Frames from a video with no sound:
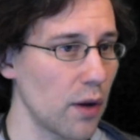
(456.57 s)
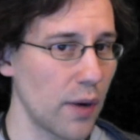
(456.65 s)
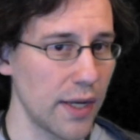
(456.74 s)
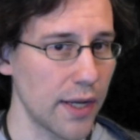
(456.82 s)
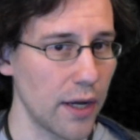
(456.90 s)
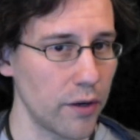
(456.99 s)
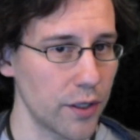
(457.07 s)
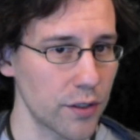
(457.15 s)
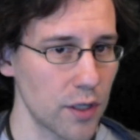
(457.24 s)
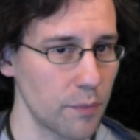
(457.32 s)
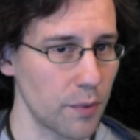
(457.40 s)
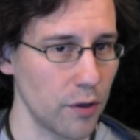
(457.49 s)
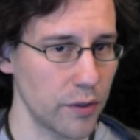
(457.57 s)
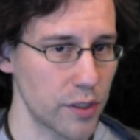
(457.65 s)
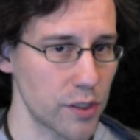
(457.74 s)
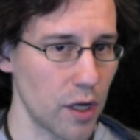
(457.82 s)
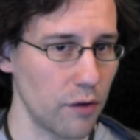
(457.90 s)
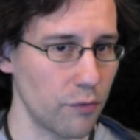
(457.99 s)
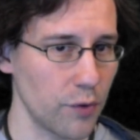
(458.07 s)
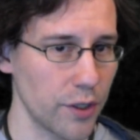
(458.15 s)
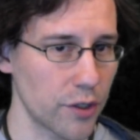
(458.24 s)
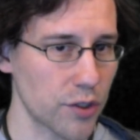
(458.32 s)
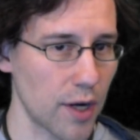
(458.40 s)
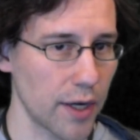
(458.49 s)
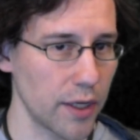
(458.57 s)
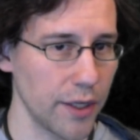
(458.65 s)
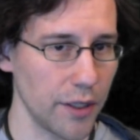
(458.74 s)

way down on tempo and stuff when they're trying to